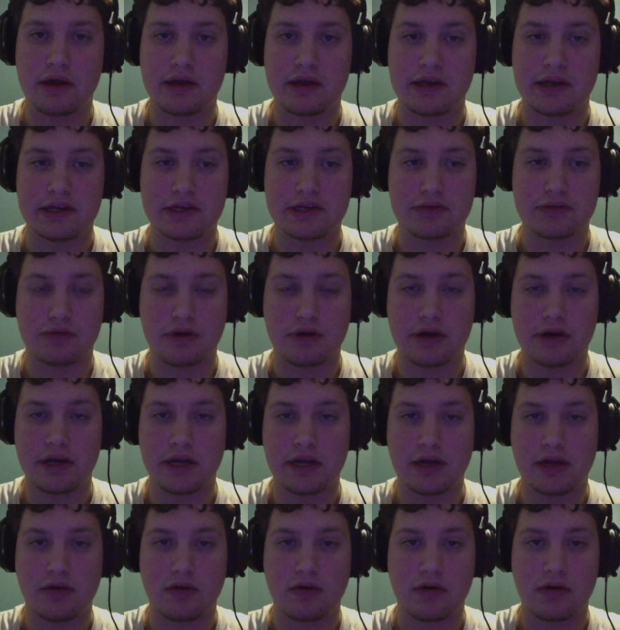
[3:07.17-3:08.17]
is
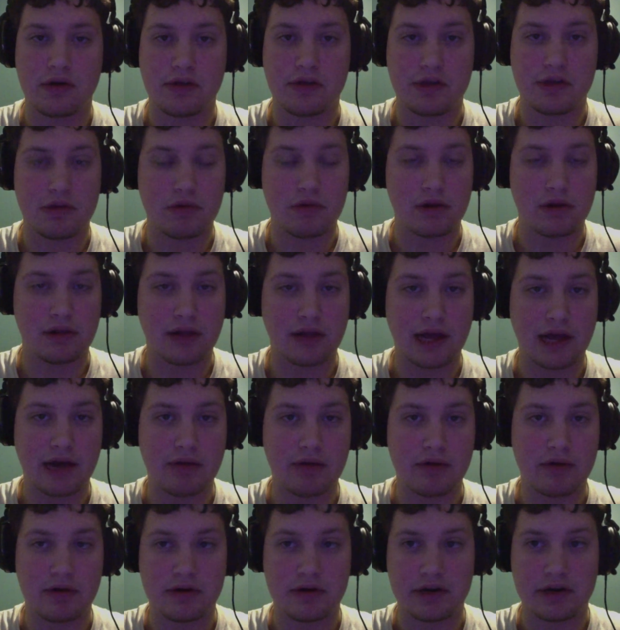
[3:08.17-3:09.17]
running, or if you would allow
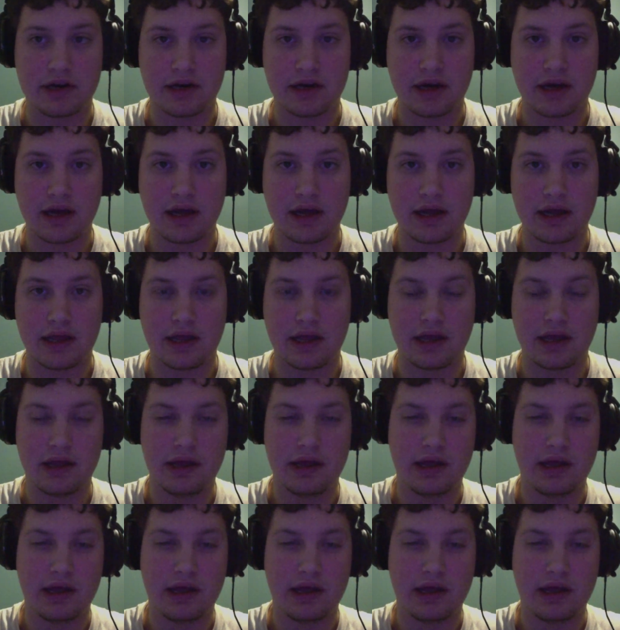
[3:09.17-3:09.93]
it or deny it.